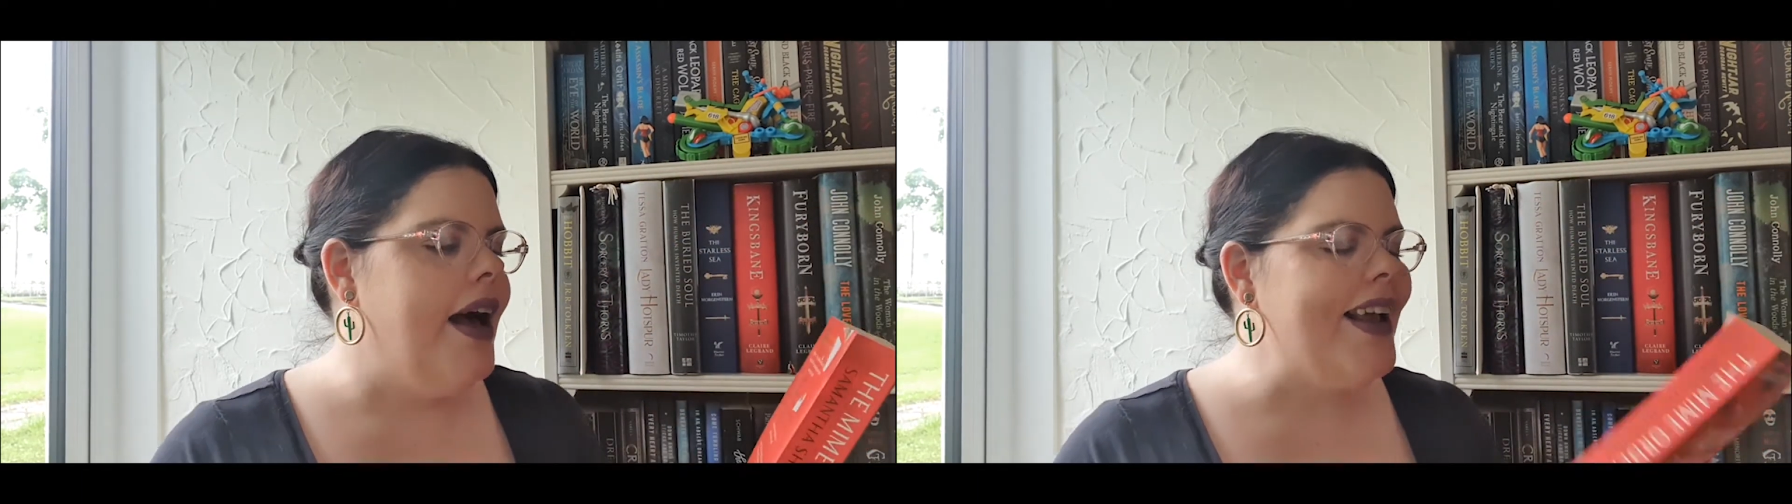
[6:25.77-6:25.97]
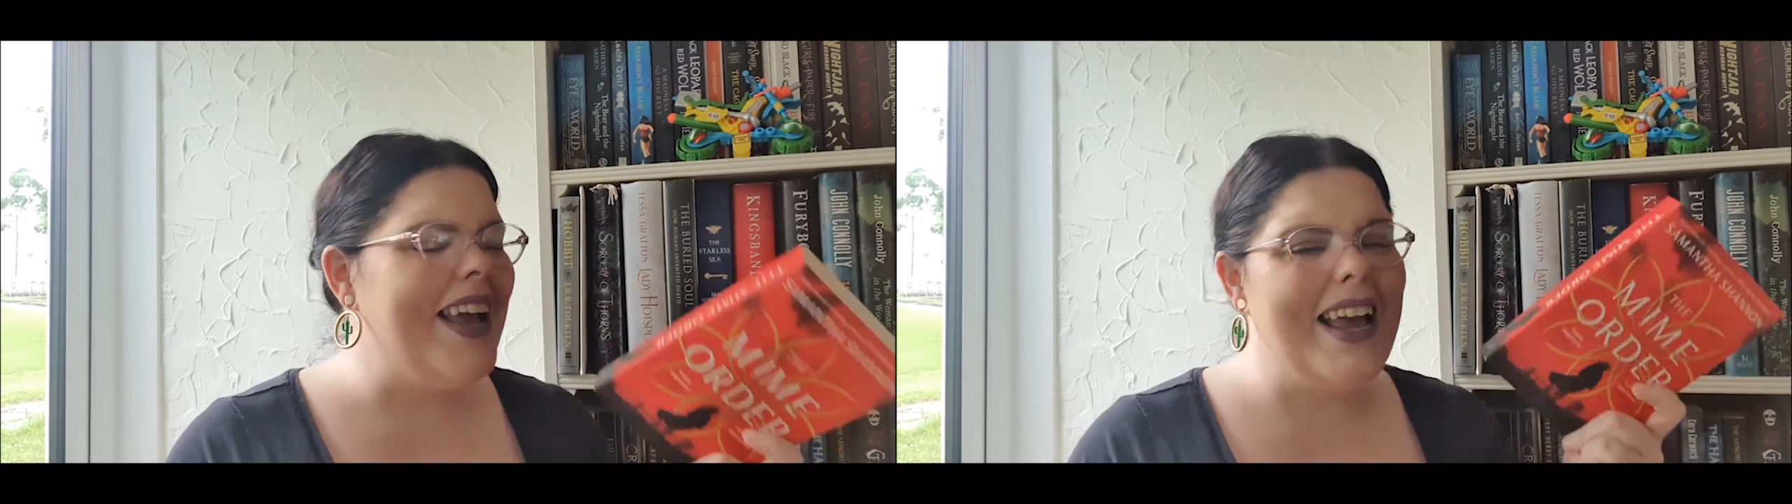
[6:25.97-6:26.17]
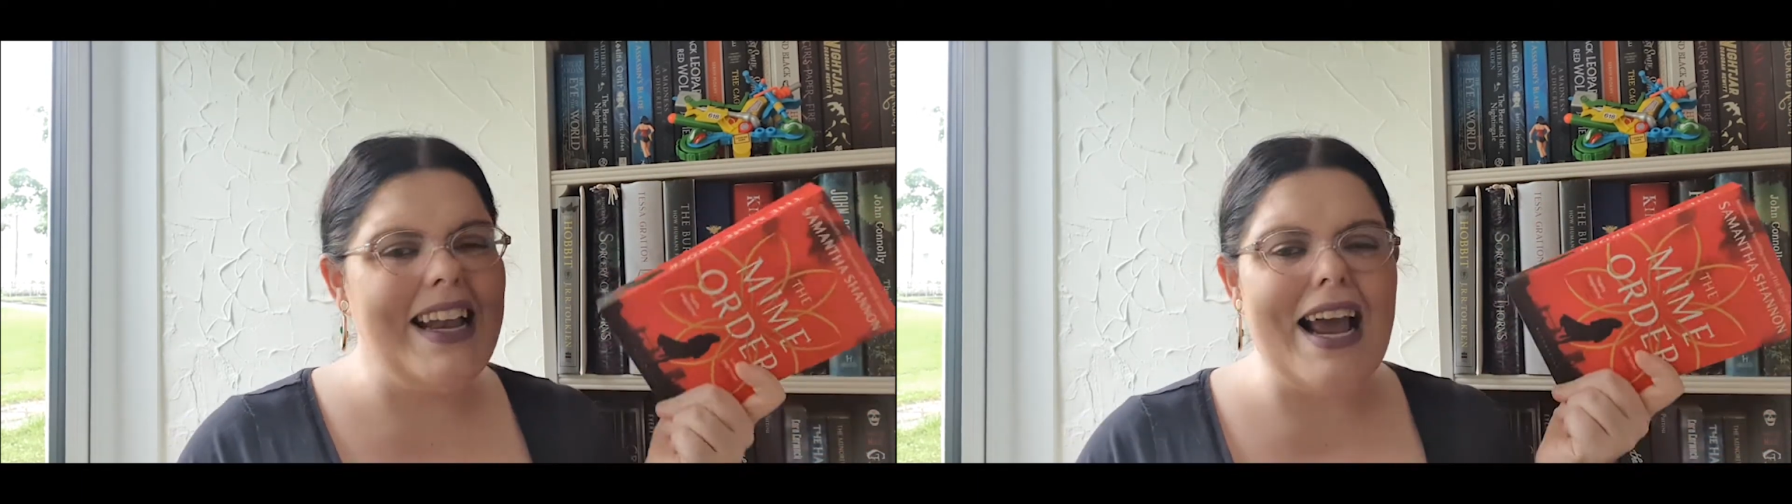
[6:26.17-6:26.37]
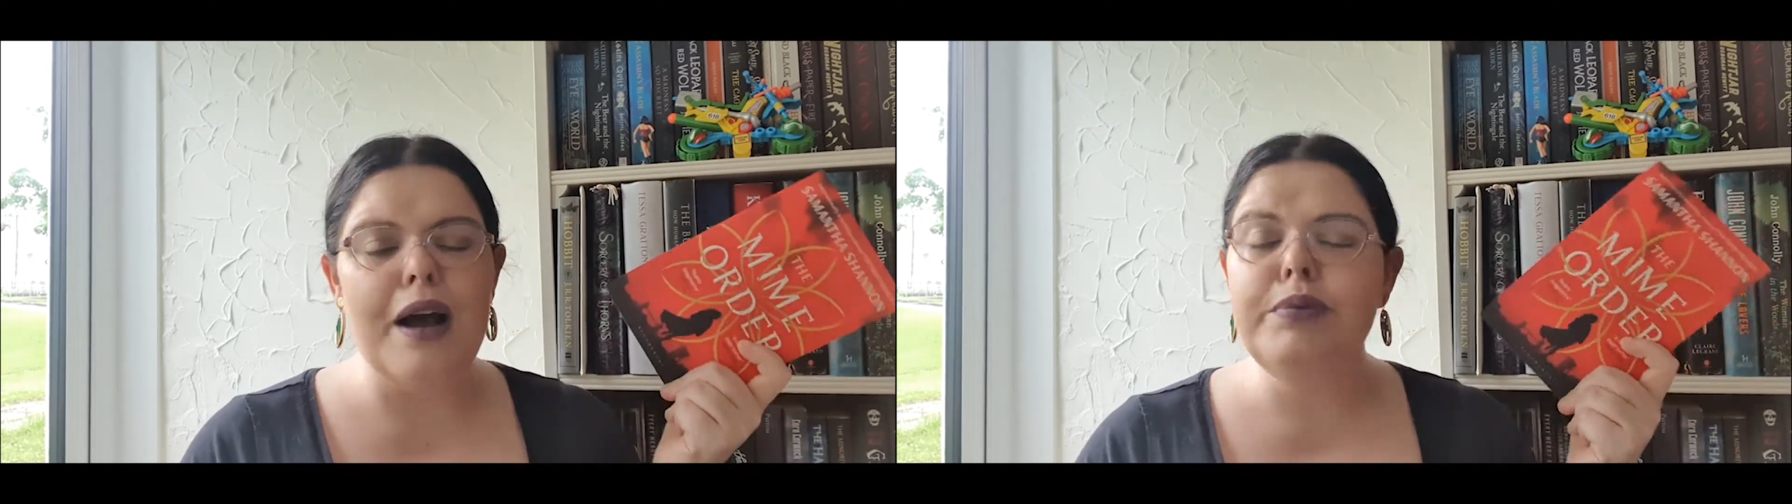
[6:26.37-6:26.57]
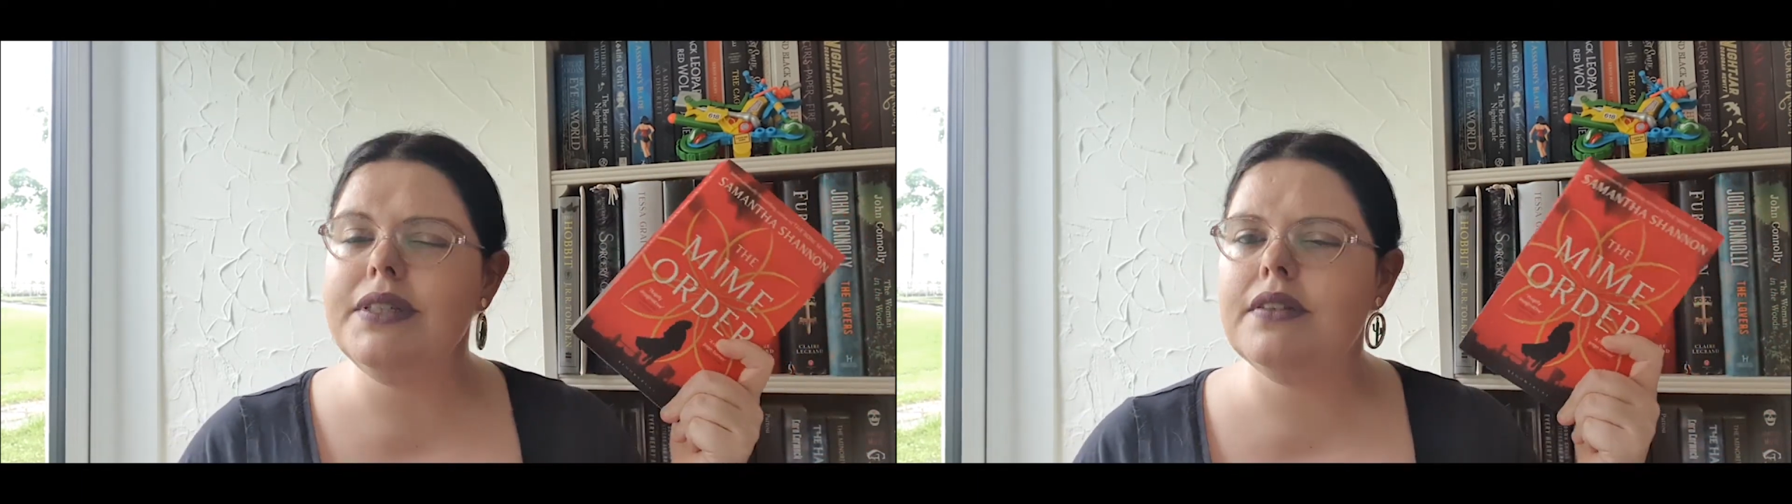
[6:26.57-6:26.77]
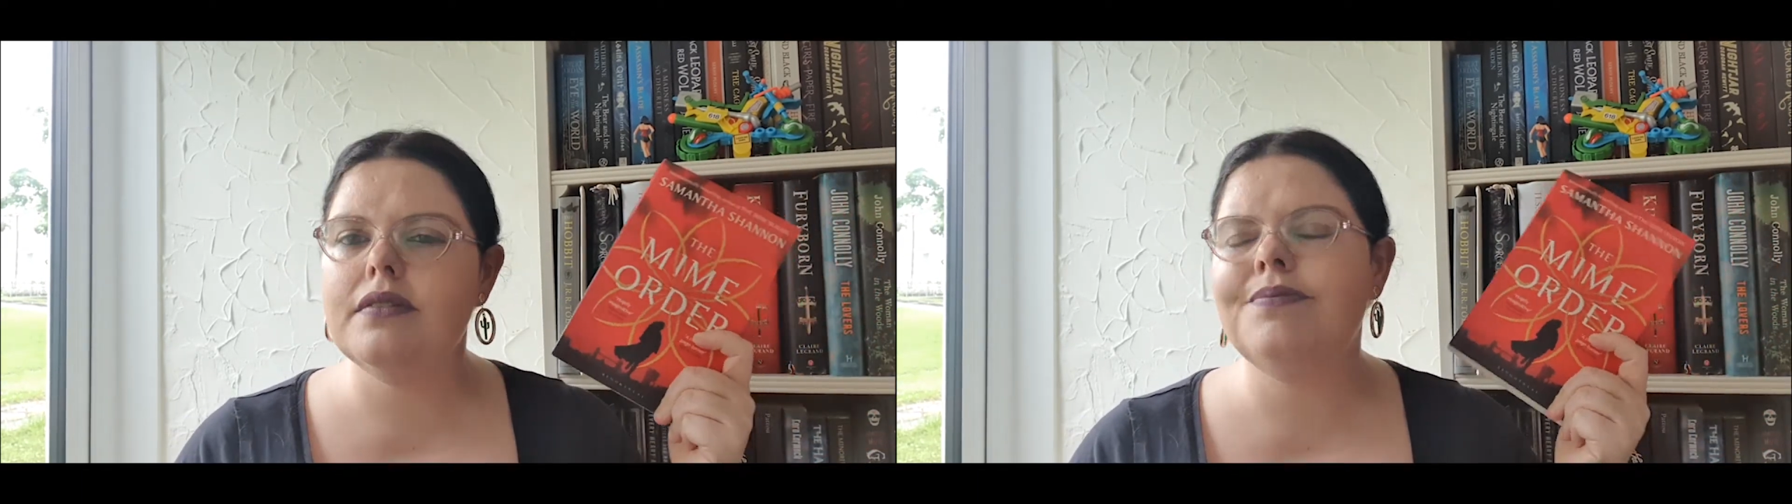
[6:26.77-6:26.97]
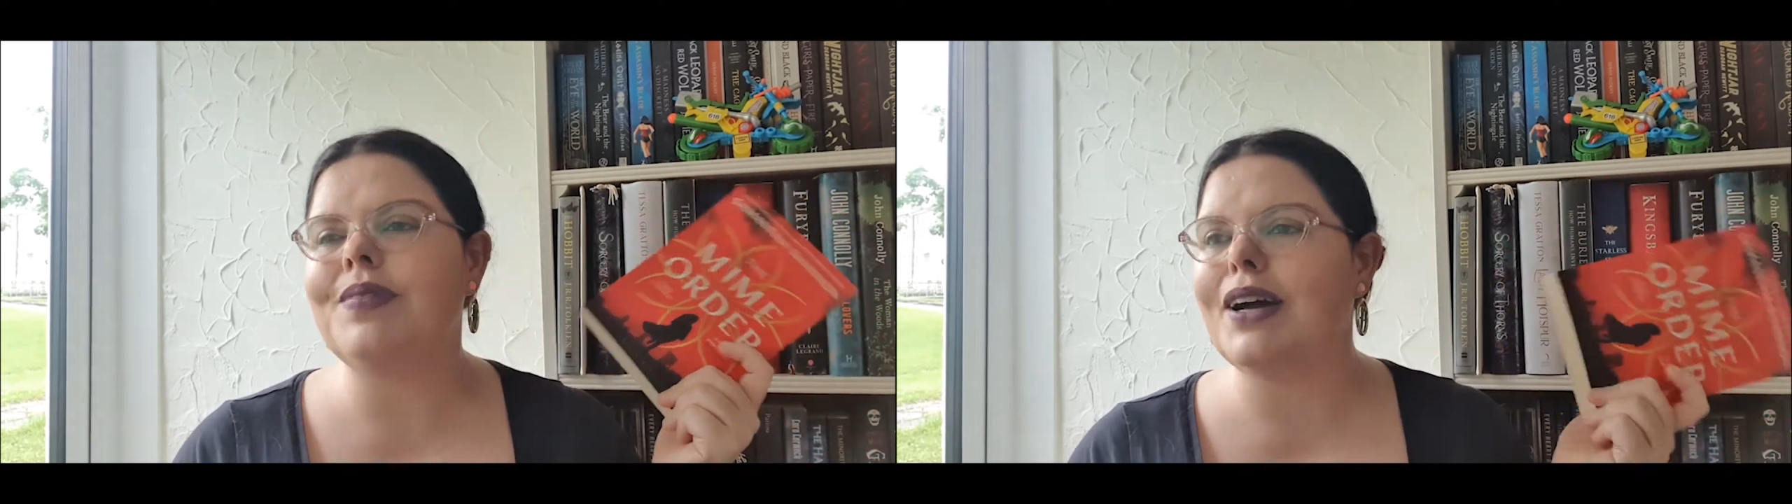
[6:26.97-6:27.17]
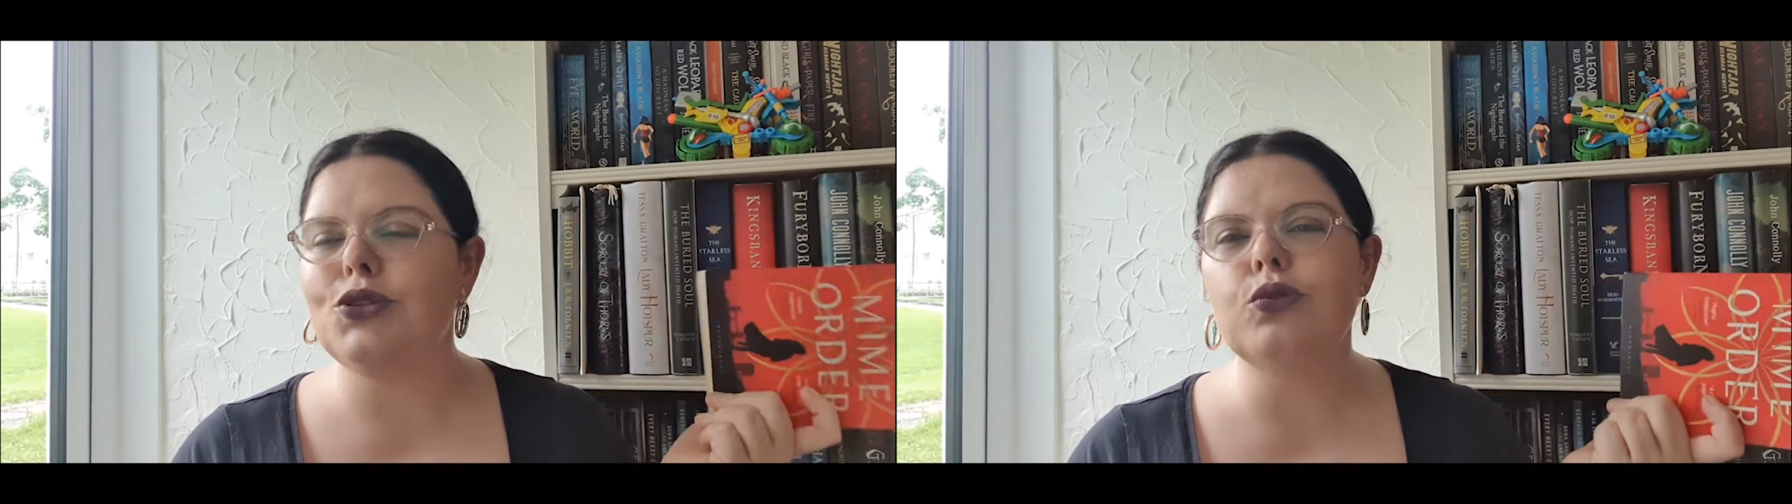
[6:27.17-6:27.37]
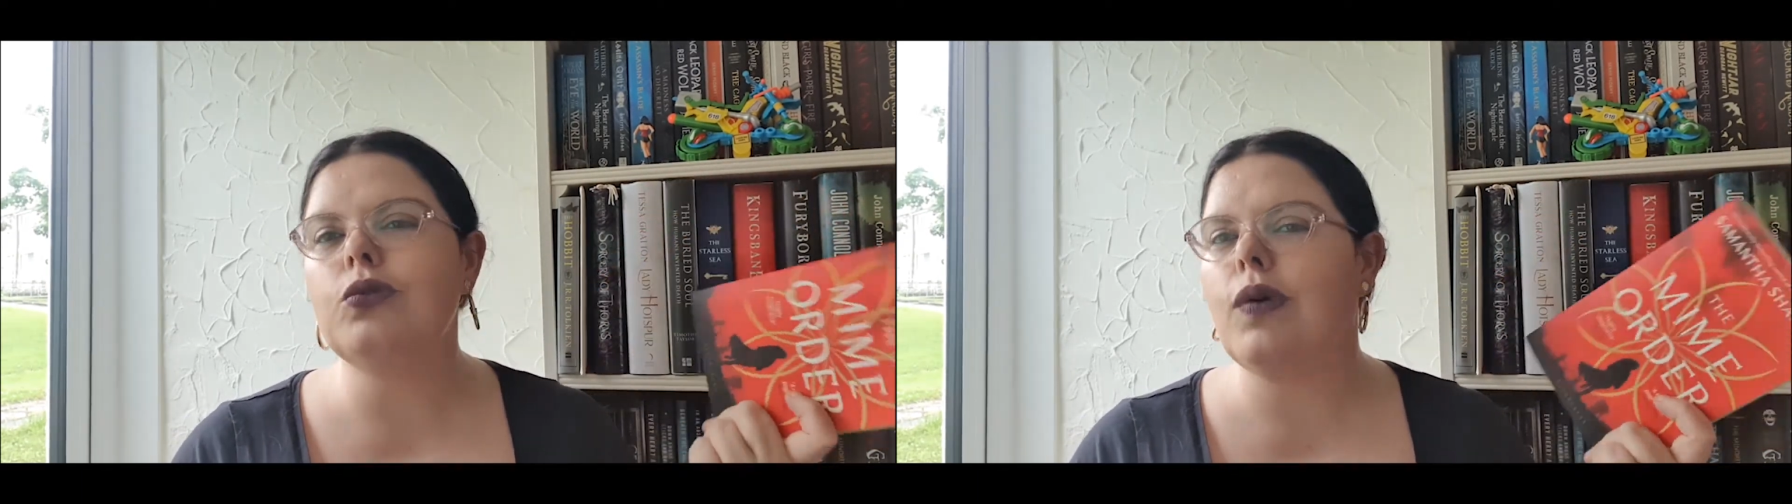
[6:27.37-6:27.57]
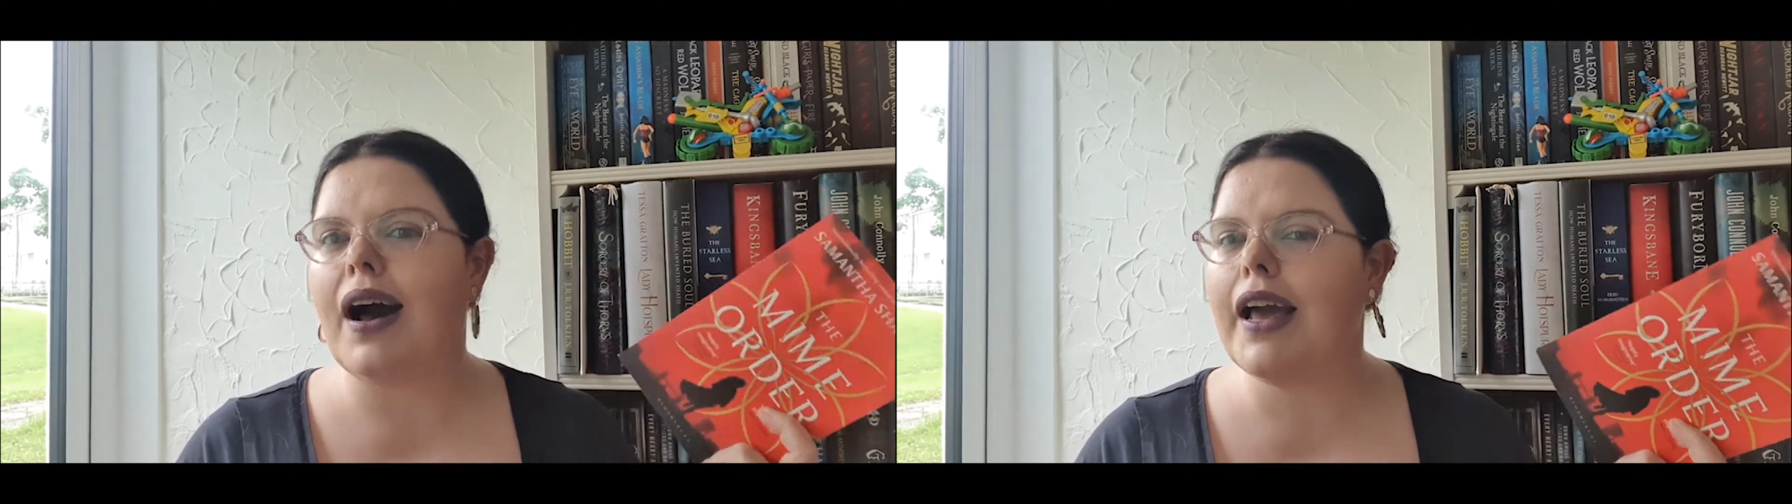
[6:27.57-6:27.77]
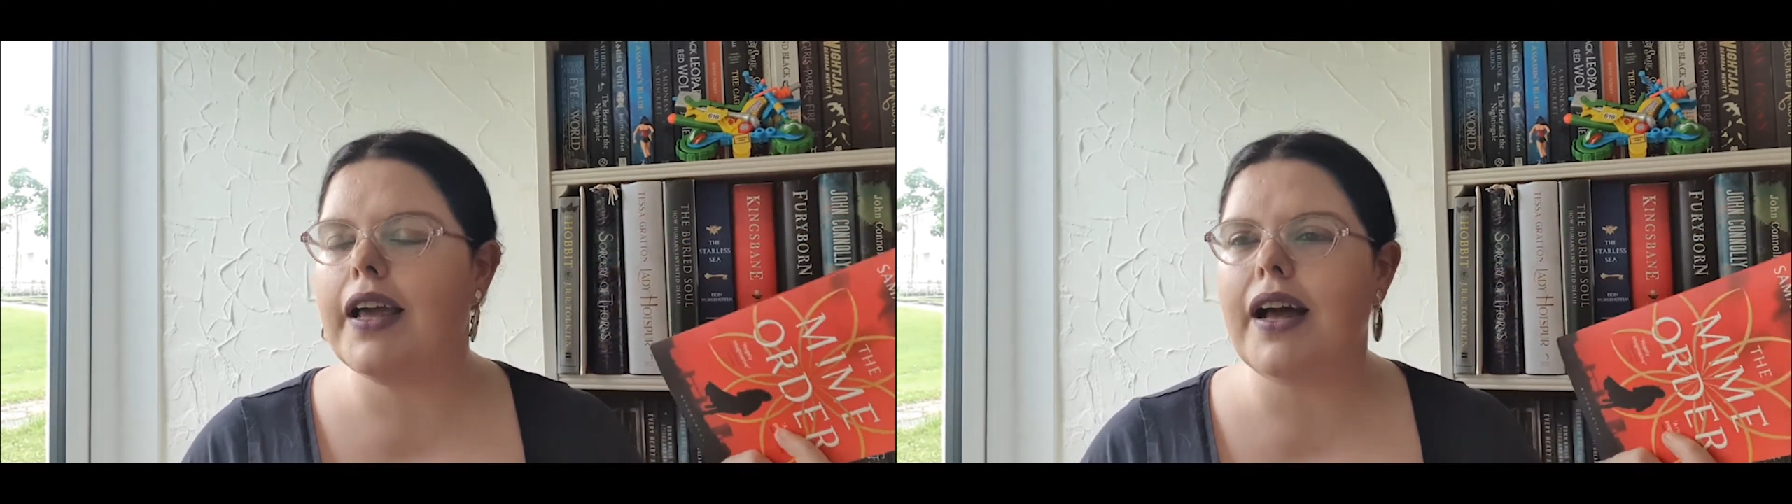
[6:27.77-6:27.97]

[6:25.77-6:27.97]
Again, I was, I don't know why,